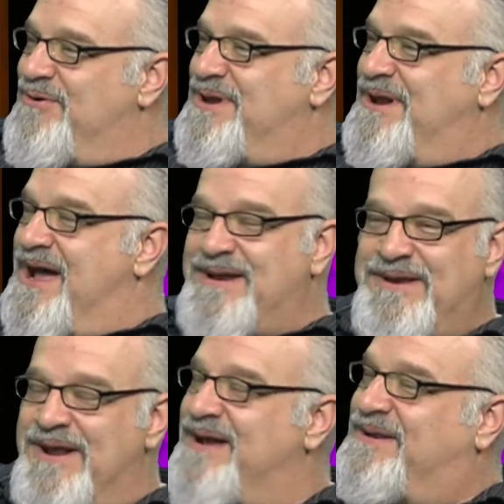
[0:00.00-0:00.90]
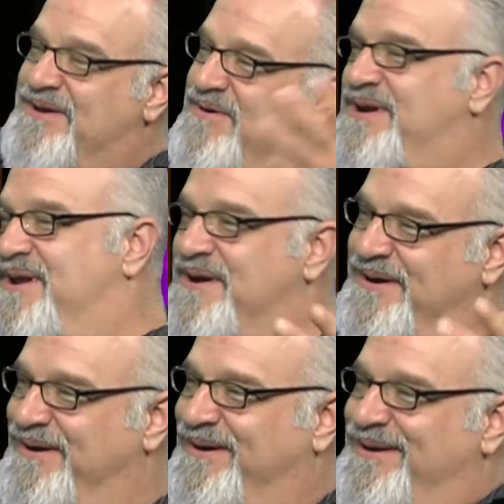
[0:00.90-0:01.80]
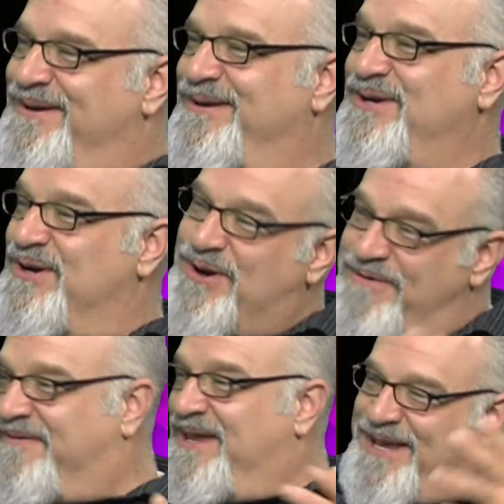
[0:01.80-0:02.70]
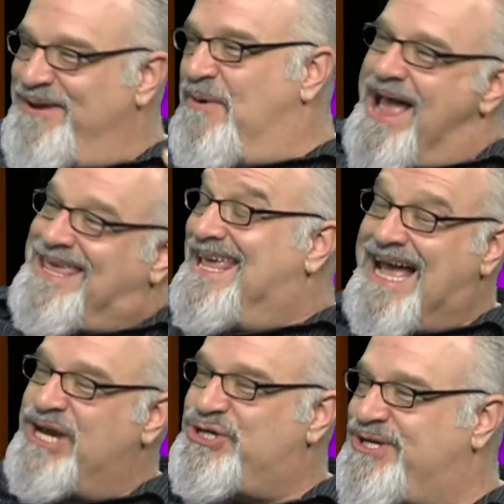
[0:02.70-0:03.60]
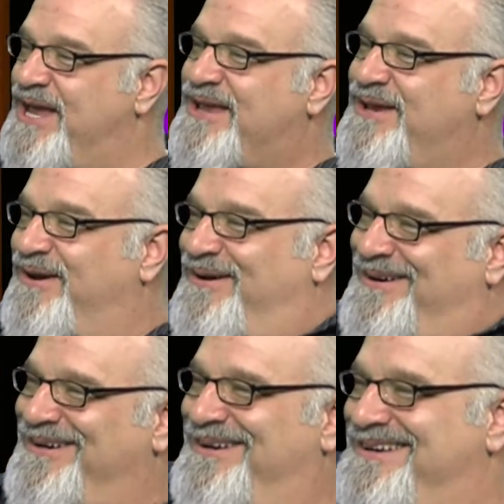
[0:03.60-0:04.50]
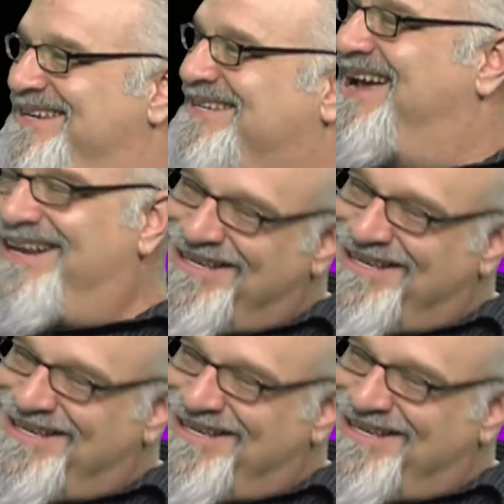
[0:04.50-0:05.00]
shoot, you're not doing your goofy, wacky guy shtick. You're just kind of